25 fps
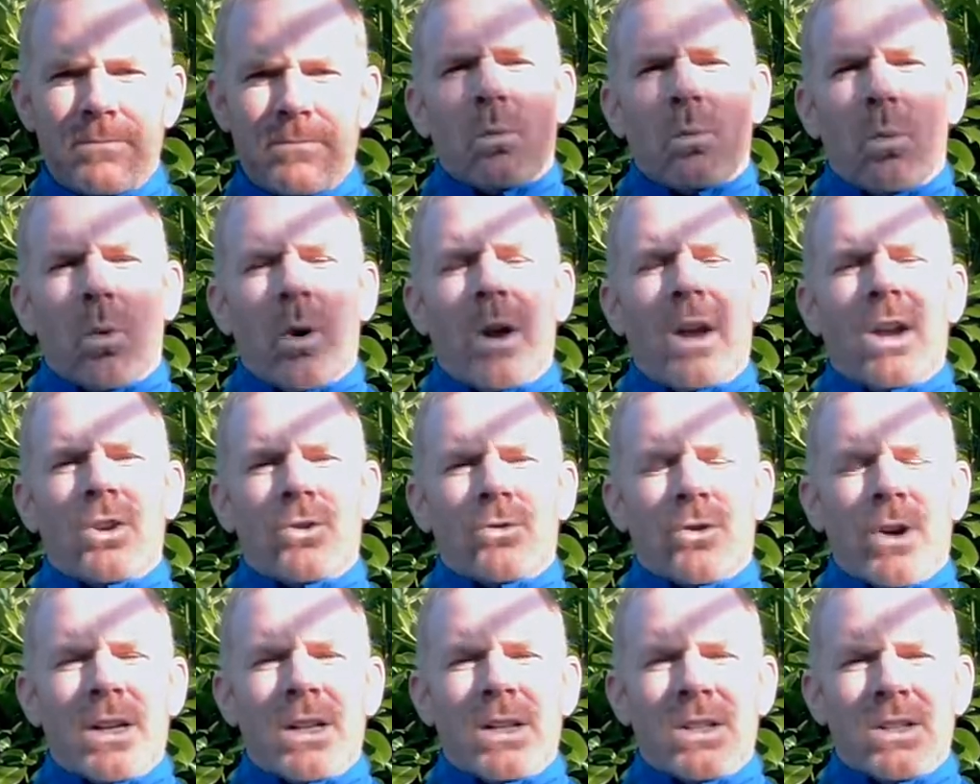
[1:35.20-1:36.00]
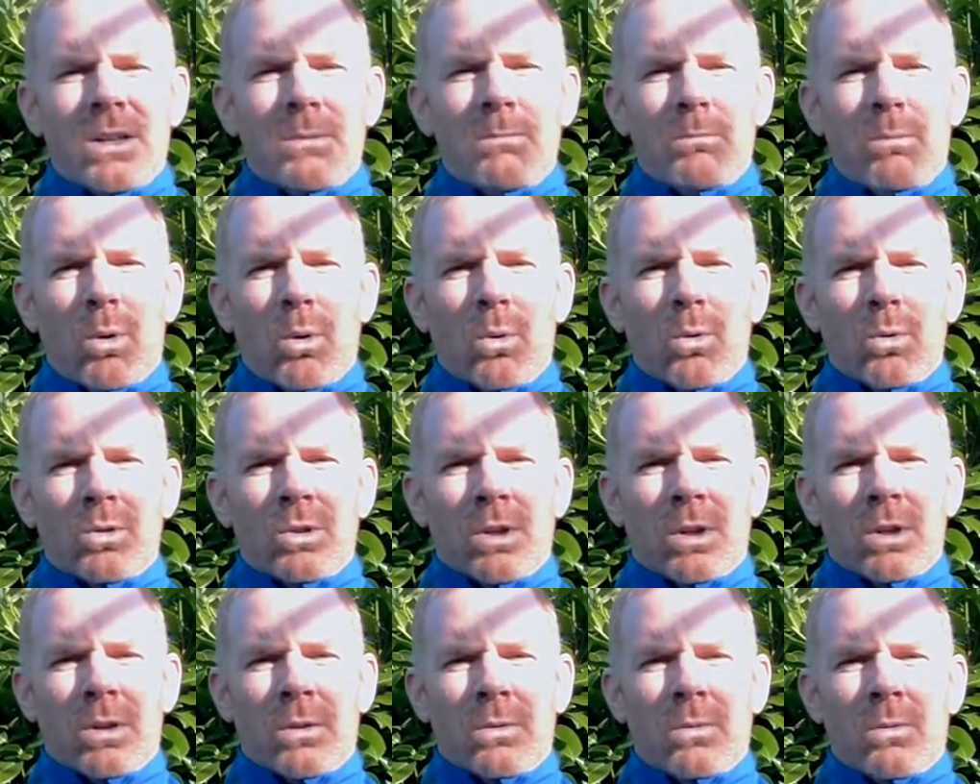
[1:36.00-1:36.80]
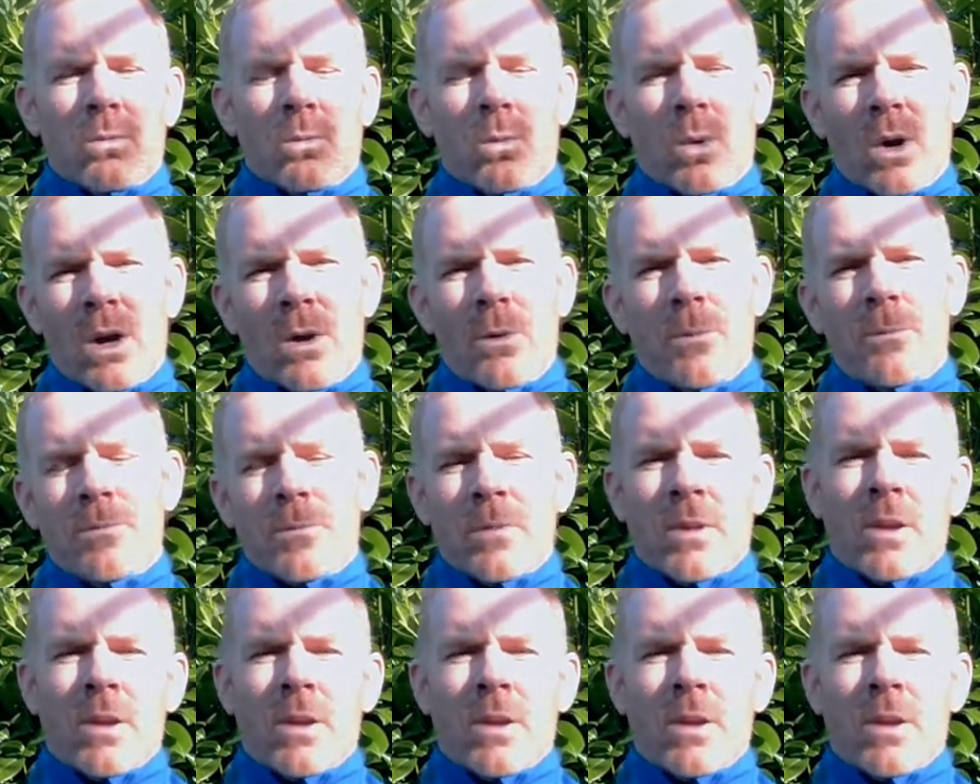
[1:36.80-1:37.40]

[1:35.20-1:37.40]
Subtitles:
Why are trainers important? Well,